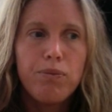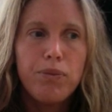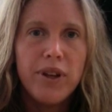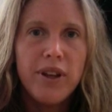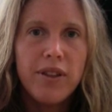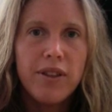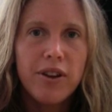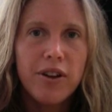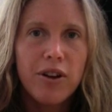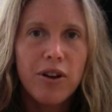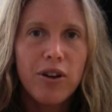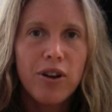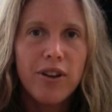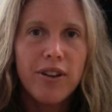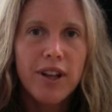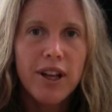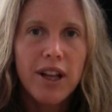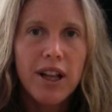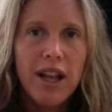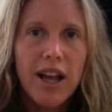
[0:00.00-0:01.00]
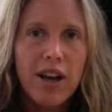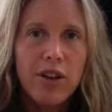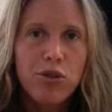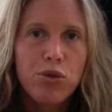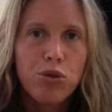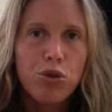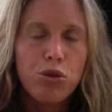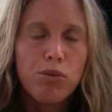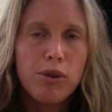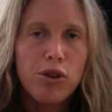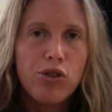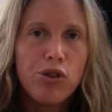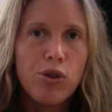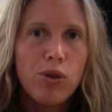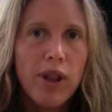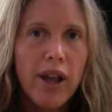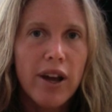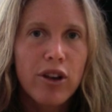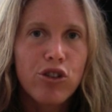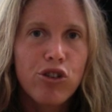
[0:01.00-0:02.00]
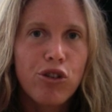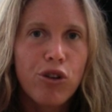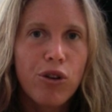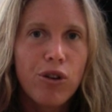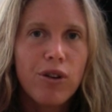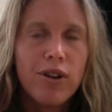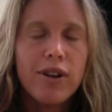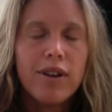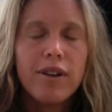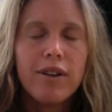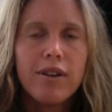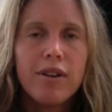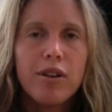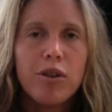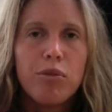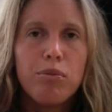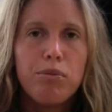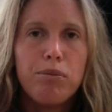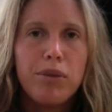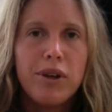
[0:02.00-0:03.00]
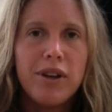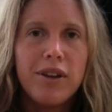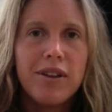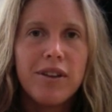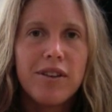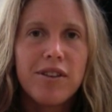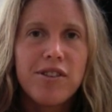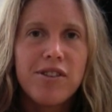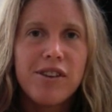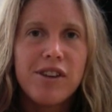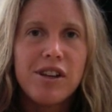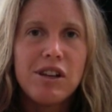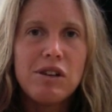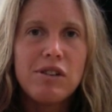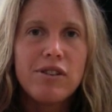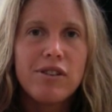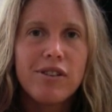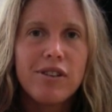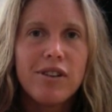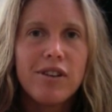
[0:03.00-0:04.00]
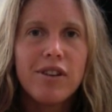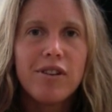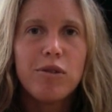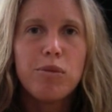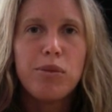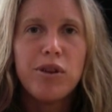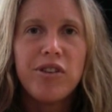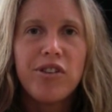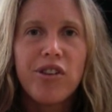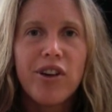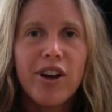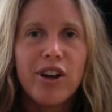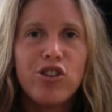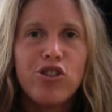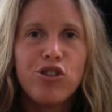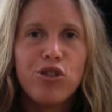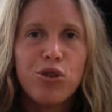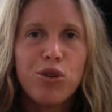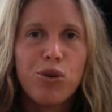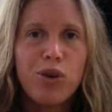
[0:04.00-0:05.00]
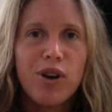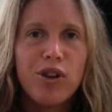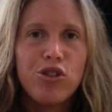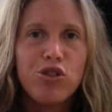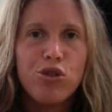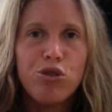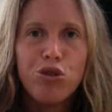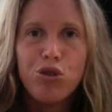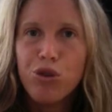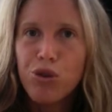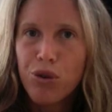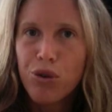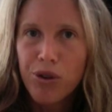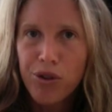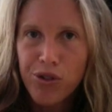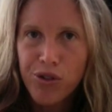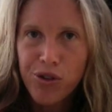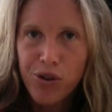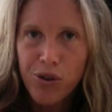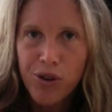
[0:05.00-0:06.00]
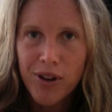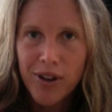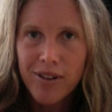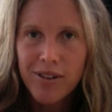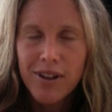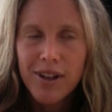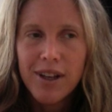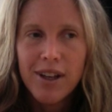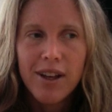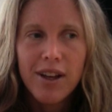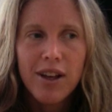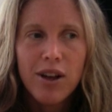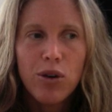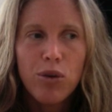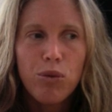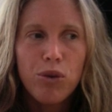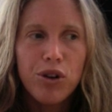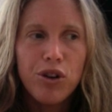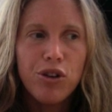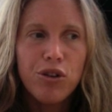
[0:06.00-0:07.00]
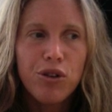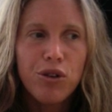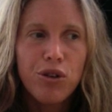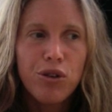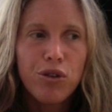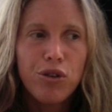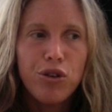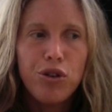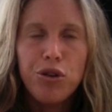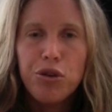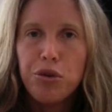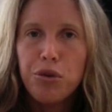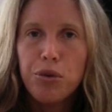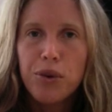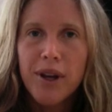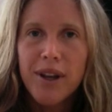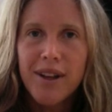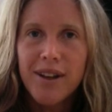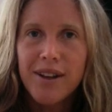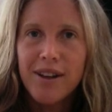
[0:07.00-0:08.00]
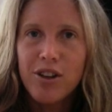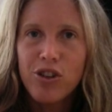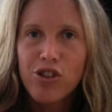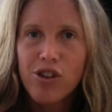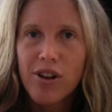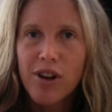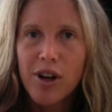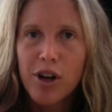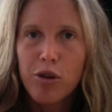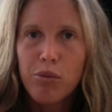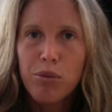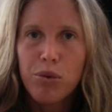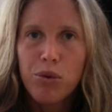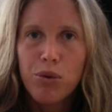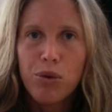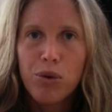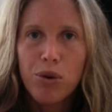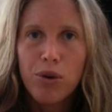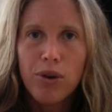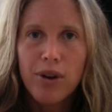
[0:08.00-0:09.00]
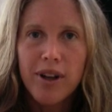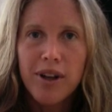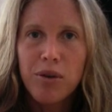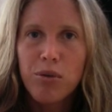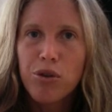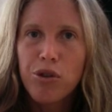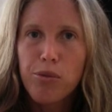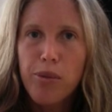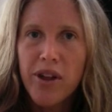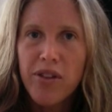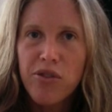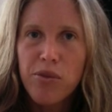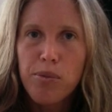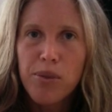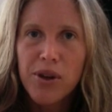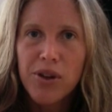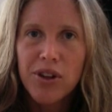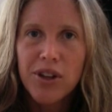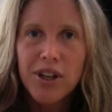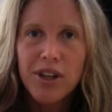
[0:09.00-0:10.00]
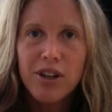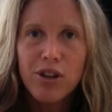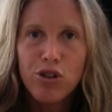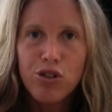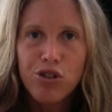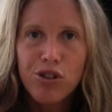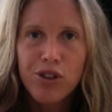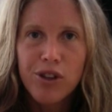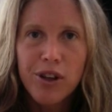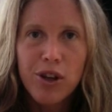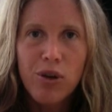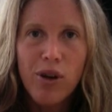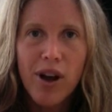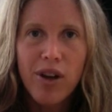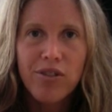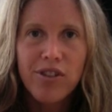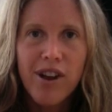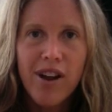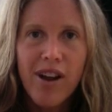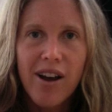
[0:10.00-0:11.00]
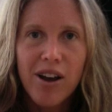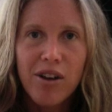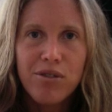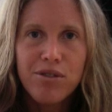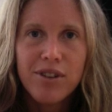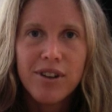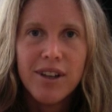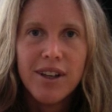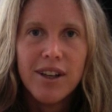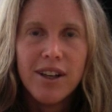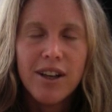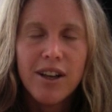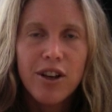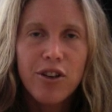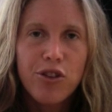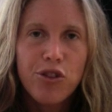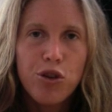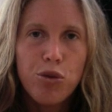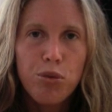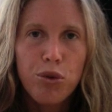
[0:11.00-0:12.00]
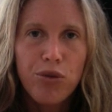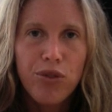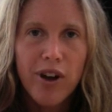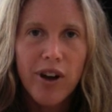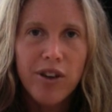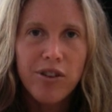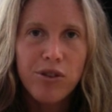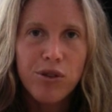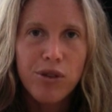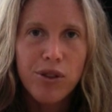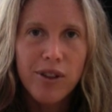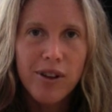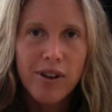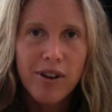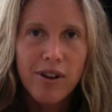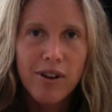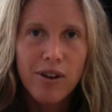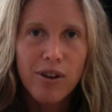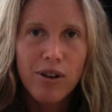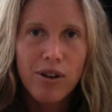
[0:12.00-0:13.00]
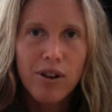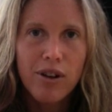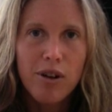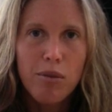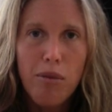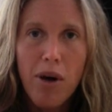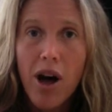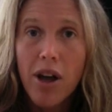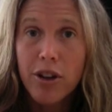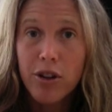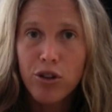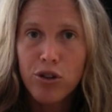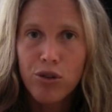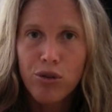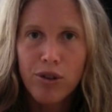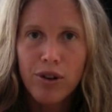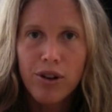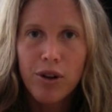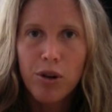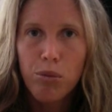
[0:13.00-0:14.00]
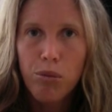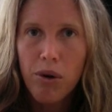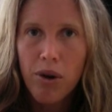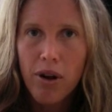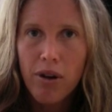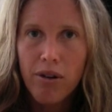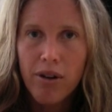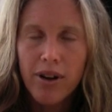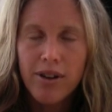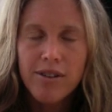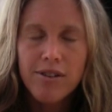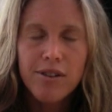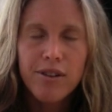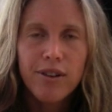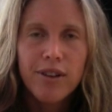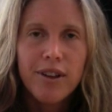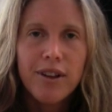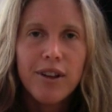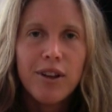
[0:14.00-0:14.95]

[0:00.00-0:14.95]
be there in the classroom as you lecture, be in the seat beside you as you tutor a student. When you're new at any job or any responsibility, usually you have to have a supervisor there monitoring your progress.